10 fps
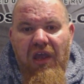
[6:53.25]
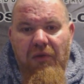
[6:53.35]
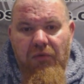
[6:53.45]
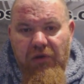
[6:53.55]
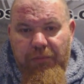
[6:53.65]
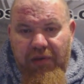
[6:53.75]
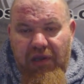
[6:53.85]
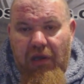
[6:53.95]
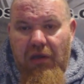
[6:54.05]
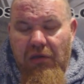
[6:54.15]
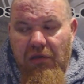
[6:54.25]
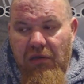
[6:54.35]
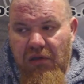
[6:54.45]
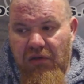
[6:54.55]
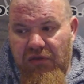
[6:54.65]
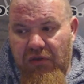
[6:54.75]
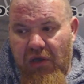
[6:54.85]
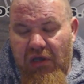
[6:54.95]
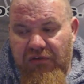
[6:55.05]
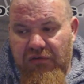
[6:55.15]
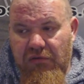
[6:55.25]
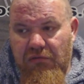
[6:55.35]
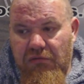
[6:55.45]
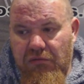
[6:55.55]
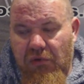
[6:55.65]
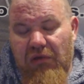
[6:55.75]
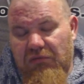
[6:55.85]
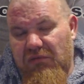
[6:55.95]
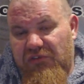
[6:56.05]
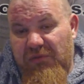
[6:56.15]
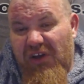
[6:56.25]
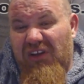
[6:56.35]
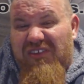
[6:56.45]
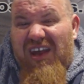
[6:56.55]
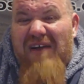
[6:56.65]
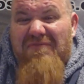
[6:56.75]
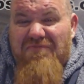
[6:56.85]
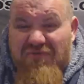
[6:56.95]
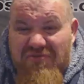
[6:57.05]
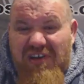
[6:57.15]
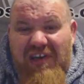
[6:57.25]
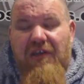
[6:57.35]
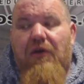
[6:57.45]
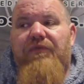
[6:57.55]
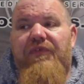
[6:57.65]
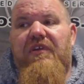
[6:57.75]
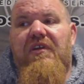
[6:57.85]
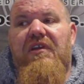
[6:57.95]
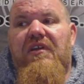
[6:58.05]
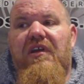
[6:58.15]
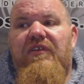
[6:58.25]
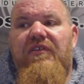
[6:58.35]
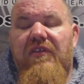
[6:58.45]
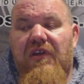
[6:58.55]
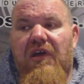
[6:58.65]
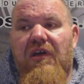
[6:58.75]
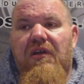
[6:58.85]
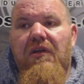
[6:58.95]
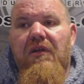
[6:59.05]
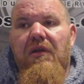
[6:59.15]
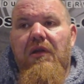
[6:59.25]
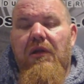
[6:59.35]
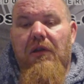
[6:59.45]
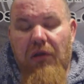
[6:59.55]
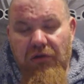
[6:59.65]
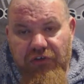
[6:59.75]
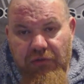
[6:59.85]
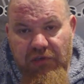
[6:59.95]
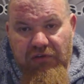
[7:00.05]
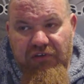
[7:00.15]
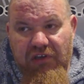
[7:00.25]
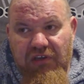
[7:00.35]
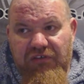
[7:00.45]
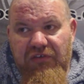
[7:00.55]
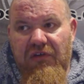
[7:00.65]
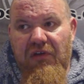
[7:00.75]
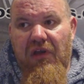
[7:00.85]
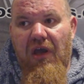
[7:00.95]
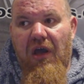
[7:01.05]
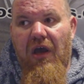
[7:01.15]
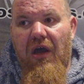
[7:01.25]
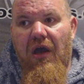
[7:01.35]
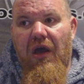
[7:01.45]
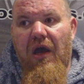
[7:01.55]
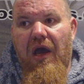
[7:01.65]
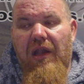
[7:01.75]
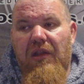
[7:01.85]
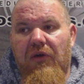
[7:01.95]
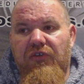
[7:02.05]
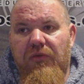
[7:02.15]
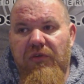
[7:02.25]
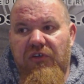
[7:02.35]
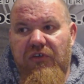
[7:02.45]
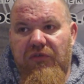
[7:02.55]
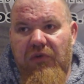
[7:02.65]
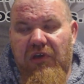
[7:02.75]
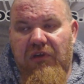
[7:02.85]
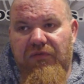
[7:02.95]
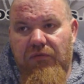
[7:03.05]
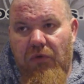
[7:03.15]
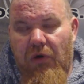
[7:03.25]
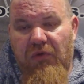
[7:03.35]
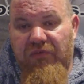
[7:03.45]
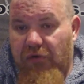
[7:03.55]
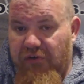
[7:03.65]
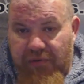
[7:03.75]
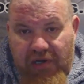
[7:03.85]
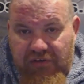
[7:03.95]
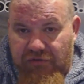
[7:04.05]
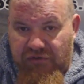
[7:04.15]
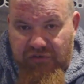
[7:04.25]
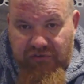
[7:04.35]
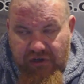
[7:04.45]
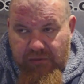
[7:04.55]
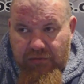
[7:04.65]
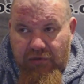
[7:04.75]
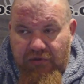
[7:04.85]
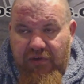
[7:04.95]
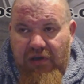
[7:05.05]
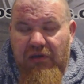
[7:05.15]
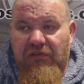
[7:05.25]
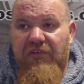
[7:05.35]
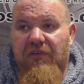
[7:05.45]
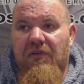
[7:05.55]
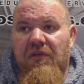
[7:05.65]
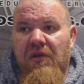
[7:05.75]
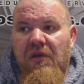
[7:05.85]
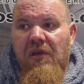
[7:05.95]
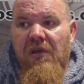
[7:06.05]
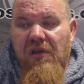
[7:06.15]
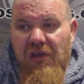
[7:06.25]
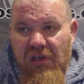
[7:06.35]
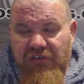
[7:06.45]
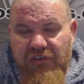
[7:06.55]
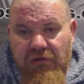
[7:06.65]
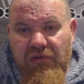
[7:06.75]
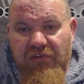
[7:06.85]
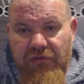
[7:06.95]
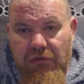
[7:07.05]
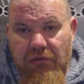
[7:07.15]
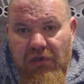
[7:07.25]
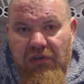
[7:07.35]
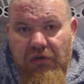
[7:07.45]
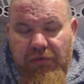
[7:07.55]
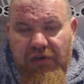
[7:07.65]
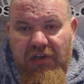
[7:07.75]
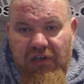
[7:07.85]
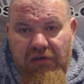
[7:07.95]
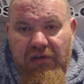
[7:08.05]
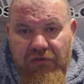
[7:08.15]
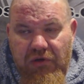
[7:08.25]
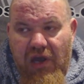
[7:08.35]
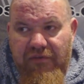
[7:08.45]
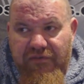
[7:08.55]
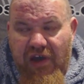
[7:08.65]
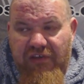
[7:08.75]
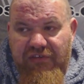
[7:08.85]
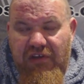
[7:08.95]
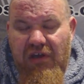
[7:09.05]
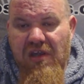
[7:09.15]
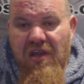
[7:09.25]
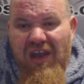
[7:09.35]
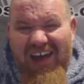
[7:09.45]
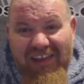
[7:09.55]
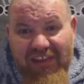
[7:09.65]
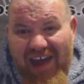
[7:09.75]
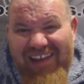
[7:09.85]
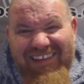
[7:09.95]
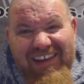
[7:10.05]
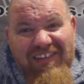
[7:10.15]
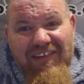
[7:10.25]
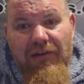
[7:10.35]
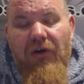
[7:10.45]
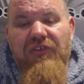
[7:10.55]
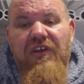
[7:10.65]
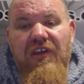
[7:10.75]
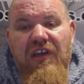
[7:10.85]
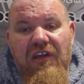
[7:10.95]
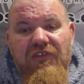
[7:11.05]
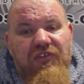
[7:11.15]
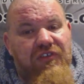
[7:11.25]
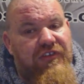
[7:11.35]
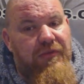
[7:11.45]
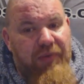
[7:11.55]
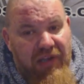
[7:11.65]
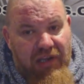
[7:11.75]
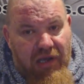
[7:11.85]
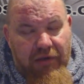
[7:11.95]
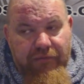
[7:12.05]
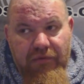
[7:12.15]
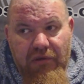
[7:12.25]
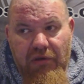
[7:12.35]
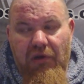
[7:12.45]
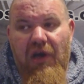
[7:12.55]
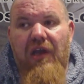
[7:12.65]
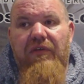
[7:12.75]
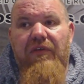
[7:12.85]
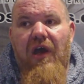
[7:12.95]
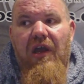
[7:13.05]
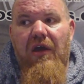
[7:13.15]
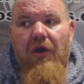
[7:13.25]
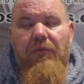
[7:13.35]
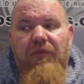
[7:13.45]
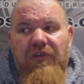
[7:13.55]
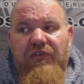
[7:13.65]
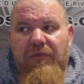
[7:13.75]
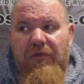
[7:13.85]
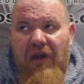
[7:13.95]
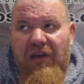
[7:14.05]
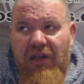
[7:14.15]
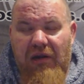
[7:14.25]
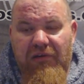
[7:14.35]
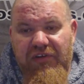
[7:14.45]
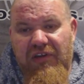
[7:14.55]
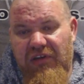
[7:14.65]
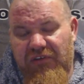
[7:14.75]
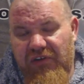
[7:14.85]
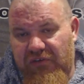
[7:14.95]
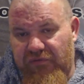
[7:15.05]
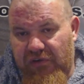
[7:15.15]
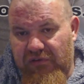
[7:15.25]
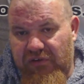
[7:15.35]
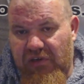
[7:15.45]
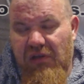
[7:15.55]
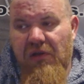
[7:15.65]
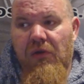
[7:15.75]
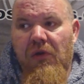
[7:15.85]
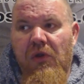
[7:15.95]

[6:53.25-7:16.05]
it would appear that, well, to be honest, I'm pretty confident in this, that long-term usage and long-term usage with what we've always practiced, is stable blood values, is going to result in your body clearing the drug out faster. And that is not going to just disappear. I hope that some irregularity in injection frequency